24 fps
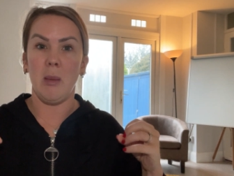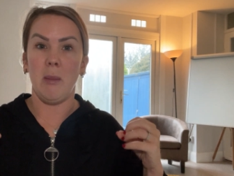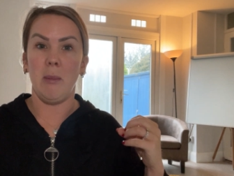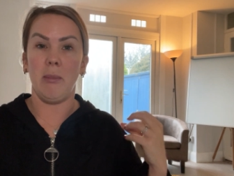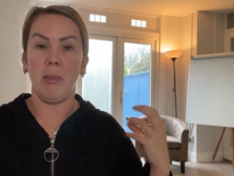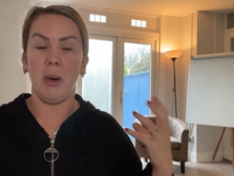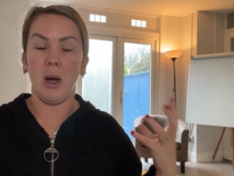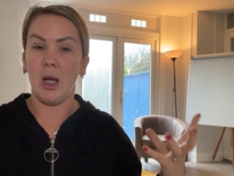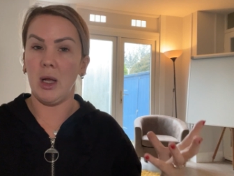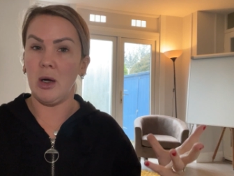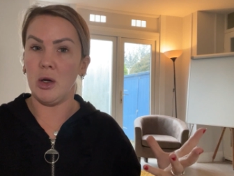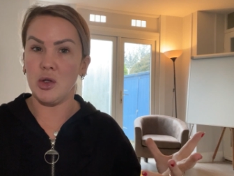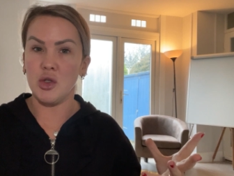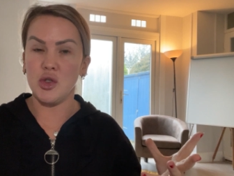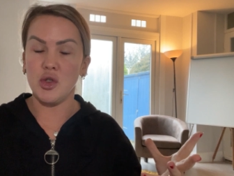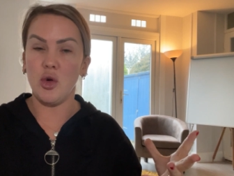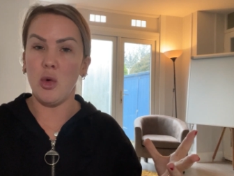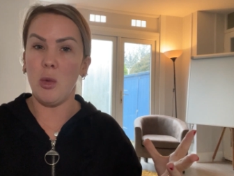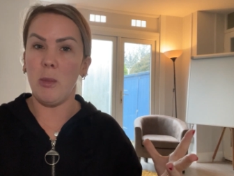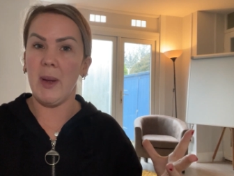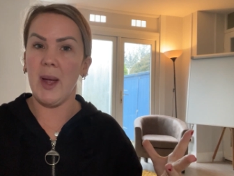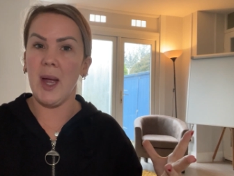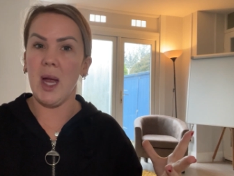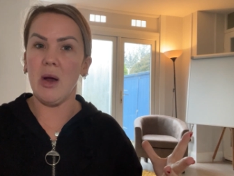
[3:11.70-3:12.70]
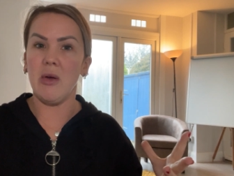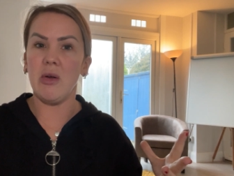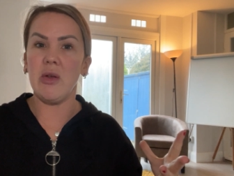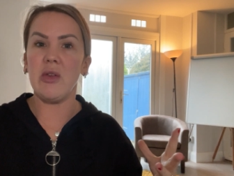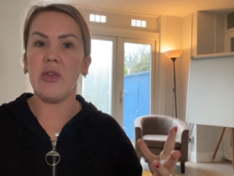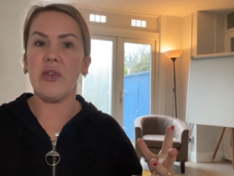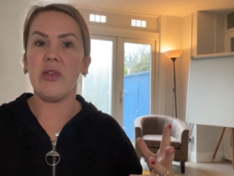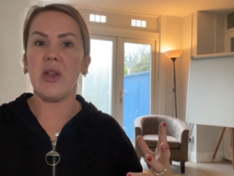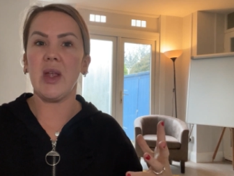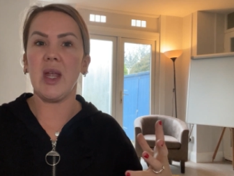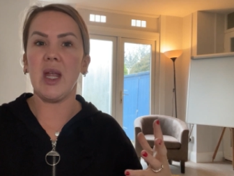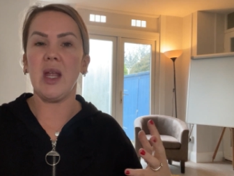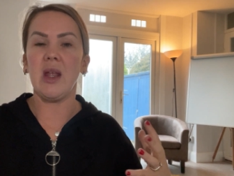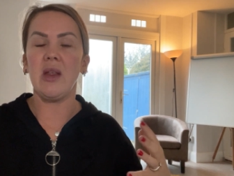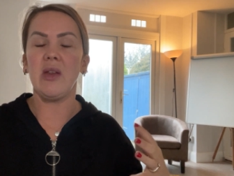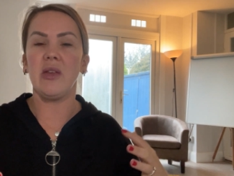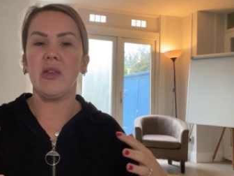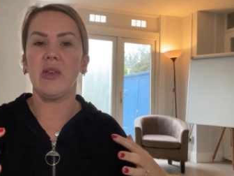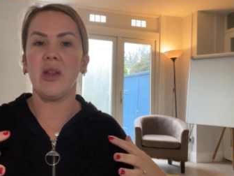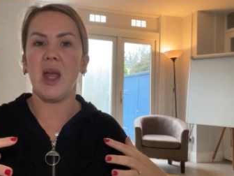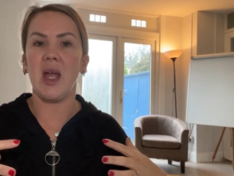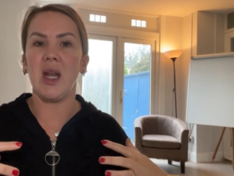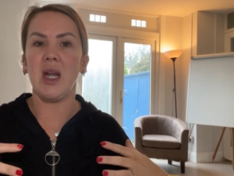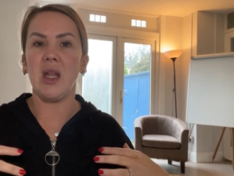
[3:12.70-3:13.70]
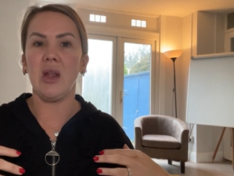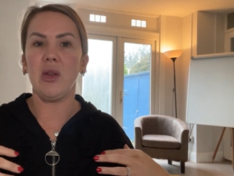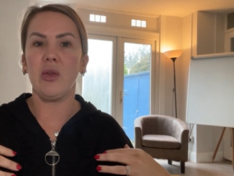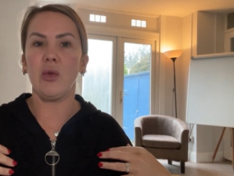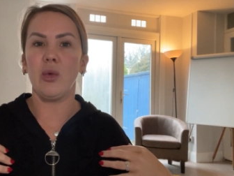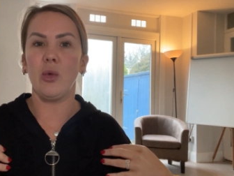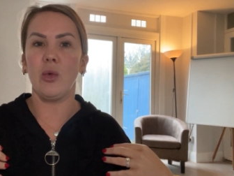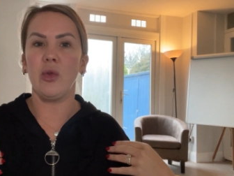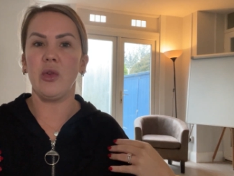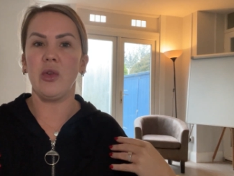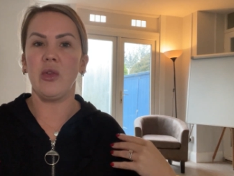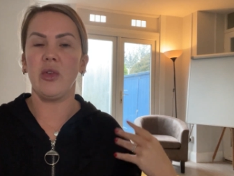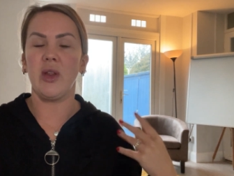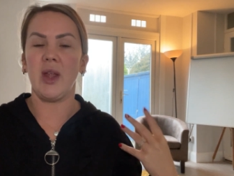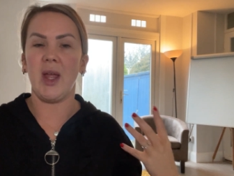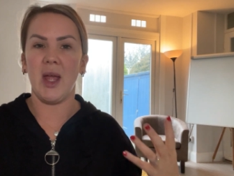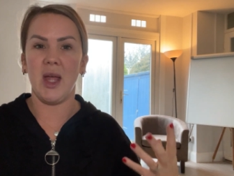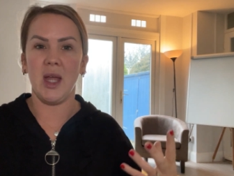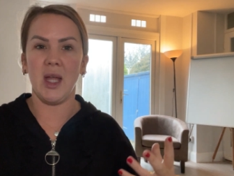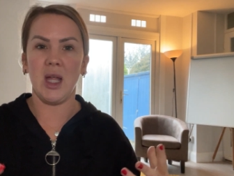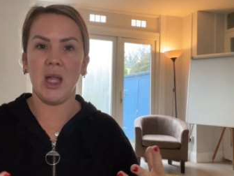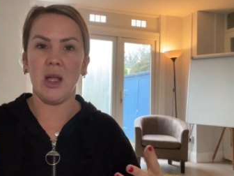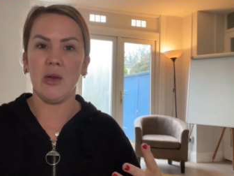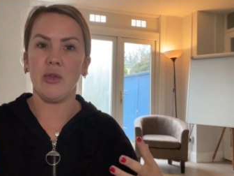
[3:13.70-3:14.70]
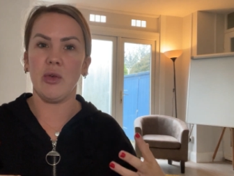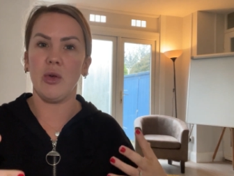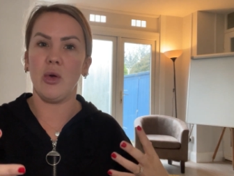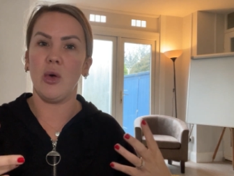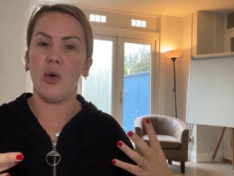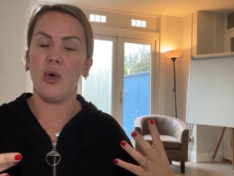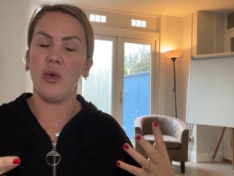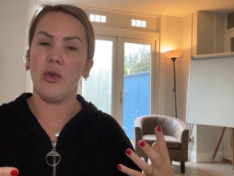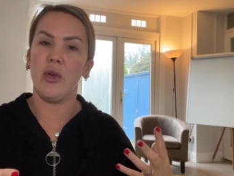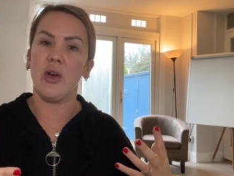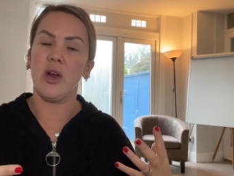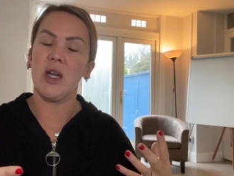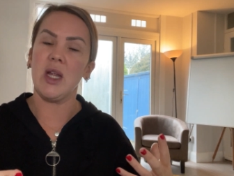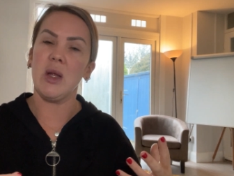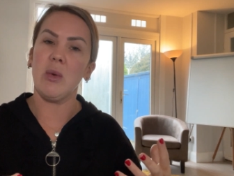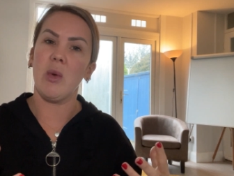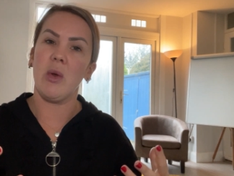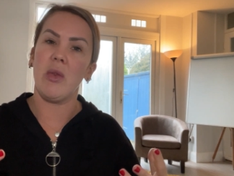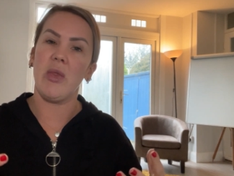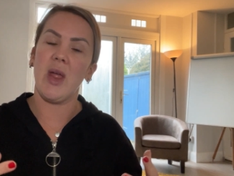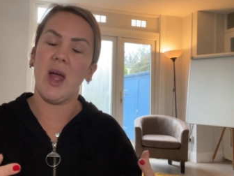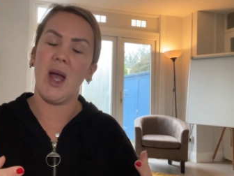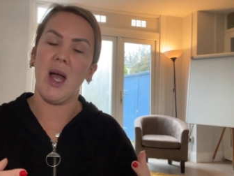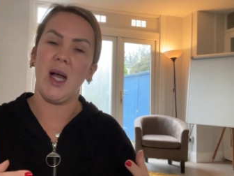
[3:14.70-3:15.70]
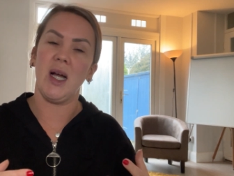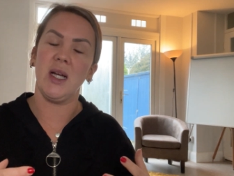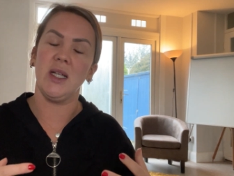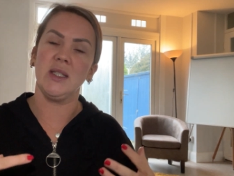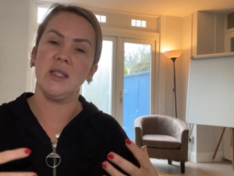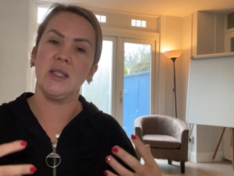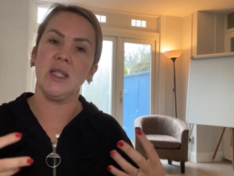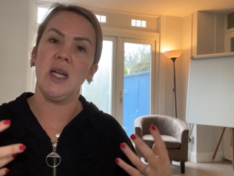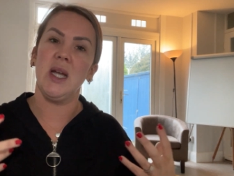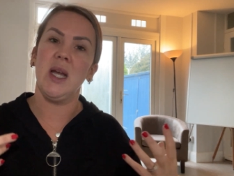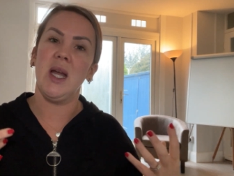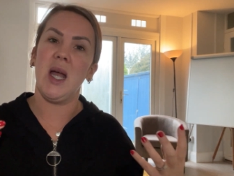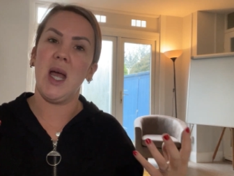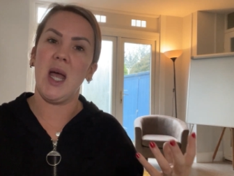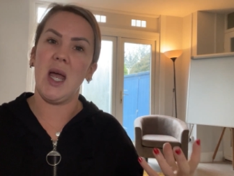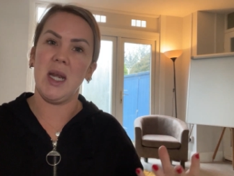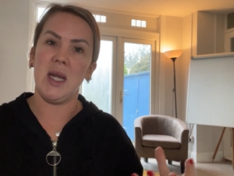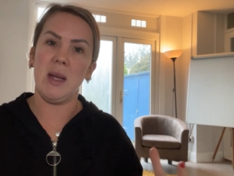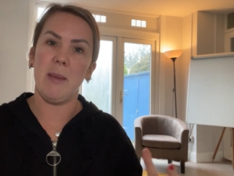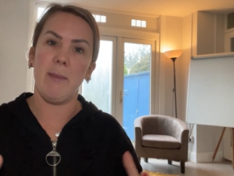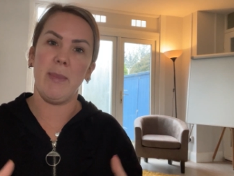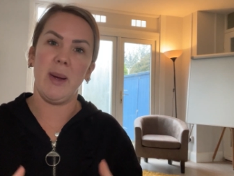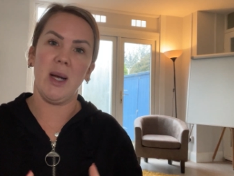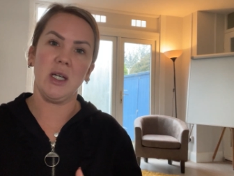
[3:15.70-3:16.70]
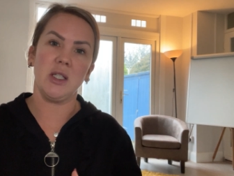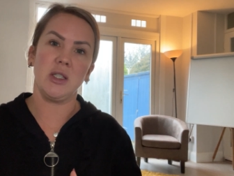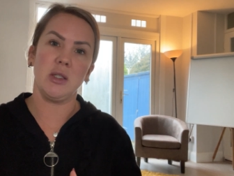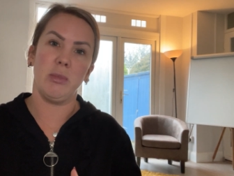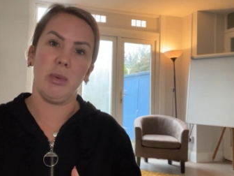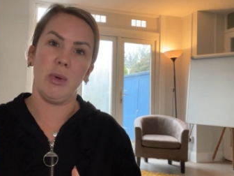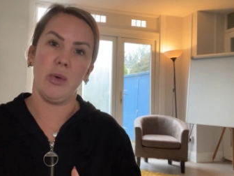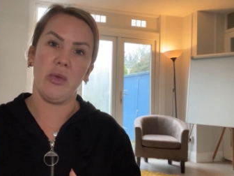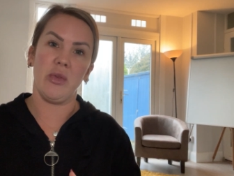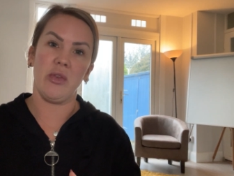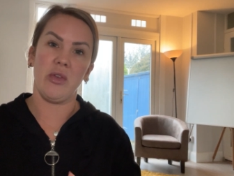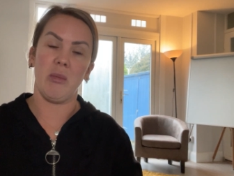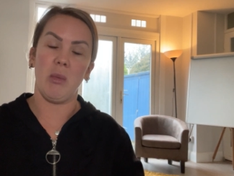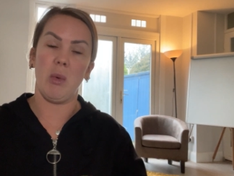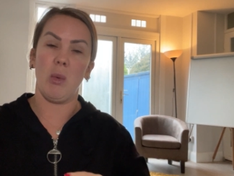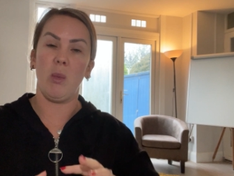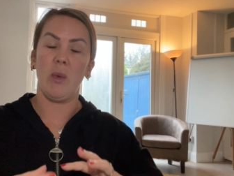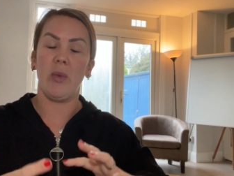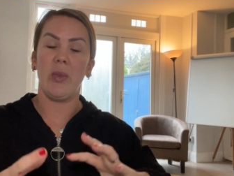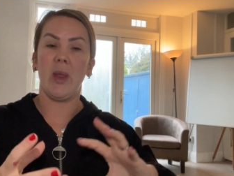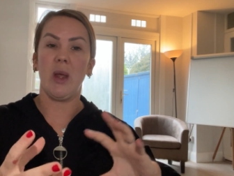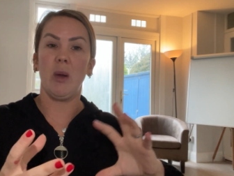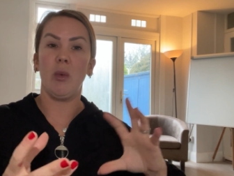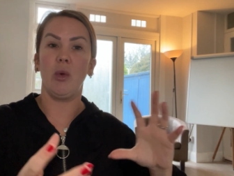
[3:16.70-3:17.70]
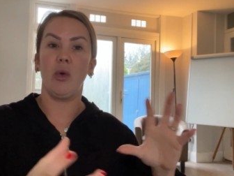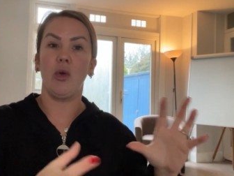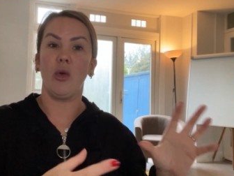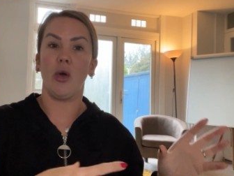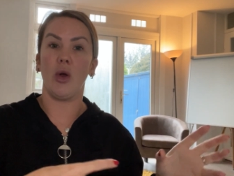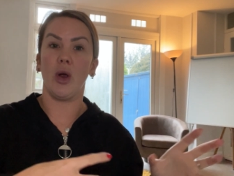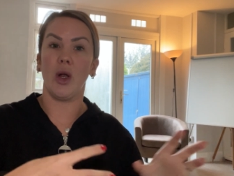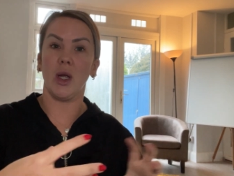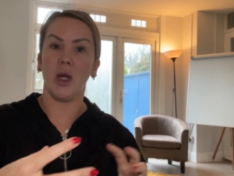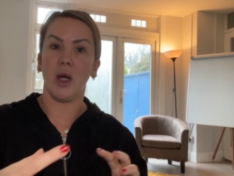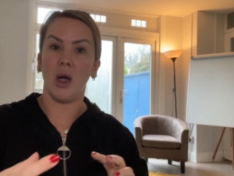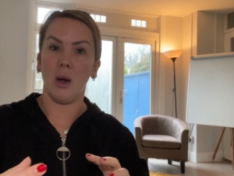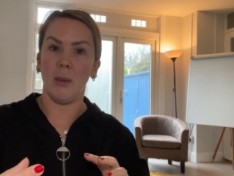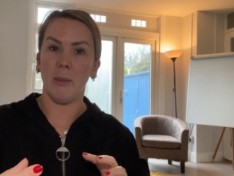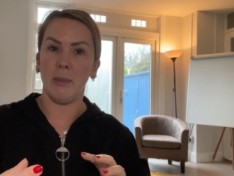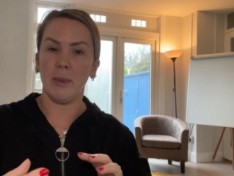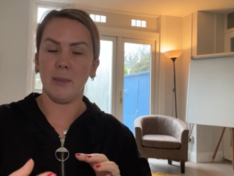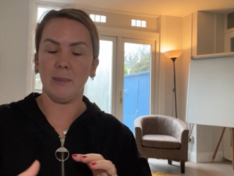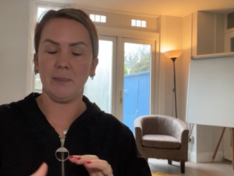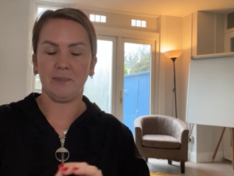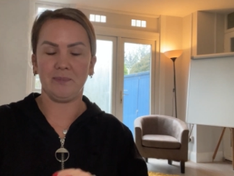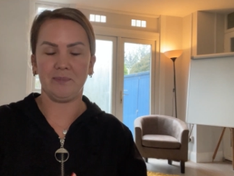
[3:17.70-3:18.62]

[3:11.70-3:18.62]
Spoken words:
biological parents, it is any sort of caregiver or anyone that had an impact upon someone when they were growing up.